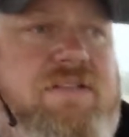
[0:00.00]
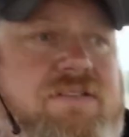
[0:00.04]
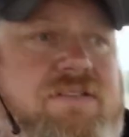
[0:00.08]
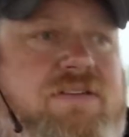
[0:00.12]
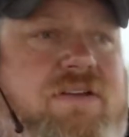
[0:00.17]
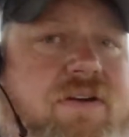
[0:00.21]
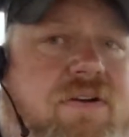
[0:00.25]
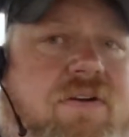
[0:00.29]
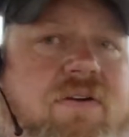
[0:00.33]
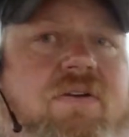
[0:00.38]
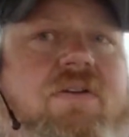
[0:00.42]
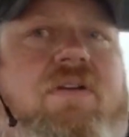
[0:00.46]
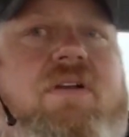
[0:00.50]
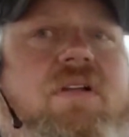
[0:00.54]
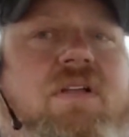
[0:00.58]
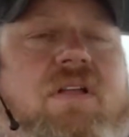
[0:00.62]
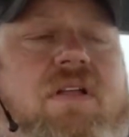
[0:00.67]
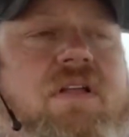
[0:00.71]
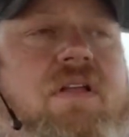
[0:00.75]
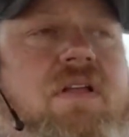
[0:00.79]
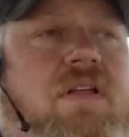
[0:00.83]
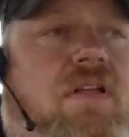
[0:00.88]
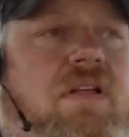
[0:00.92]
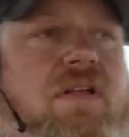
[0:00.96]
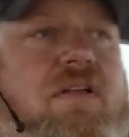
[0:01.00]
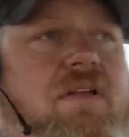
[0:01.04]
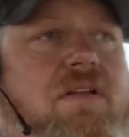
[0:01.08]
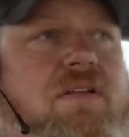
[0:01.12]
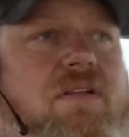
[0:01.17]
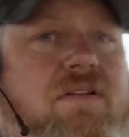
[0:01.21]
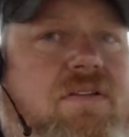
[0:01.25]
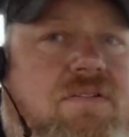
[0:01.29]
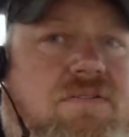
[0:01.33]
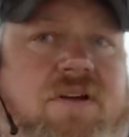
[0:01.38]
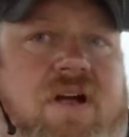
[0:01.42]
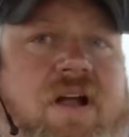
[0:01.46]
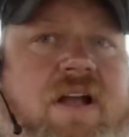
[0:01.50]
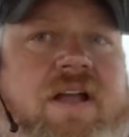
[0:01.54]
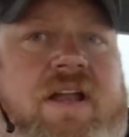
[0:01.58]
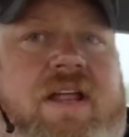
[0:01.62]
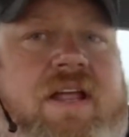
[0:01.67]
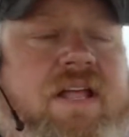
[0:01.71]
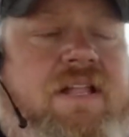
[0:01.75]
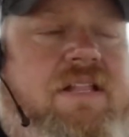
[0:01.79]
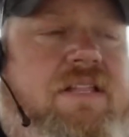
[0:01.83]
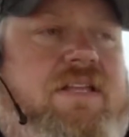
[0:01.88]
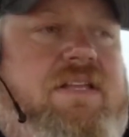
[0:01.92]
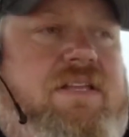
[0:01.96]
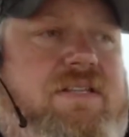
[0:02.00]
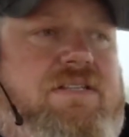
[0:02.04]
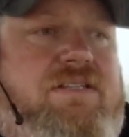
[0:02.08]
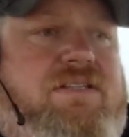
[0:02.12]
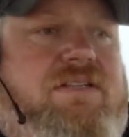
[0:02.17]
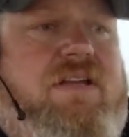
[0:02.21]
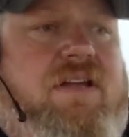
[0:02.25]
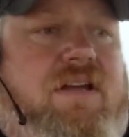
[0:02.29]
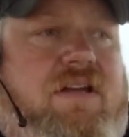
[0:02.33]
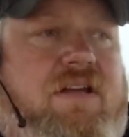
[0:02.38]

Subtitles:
So trying to get this